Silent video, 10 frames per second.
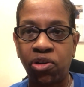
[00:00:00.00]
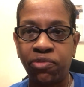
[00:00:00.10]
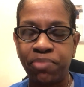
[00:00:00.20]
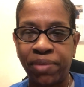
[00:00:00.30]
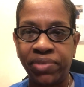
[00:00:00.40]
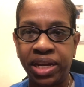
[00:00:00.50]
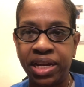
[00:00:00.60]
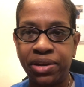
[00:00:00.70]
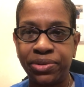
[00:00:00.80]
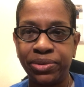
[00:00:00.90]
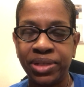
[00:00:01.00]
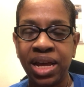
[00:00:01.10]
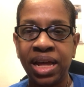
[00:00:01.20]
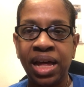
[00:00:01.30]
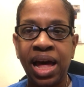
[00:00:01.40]
off my videos.
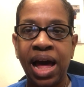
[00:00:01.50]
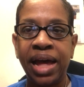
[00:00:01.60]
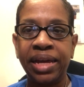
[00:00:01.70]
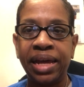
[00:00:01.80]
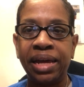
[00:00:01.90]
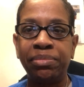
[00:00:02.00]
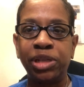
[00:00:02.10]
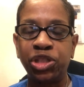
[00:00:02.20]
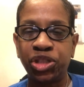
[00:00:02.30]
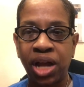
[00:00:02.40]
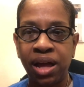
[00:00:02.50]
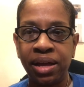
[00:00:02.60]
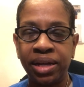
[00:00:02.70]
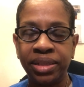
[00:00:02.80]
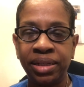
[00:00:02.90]
I am
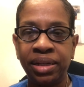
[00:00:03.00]
Lashon.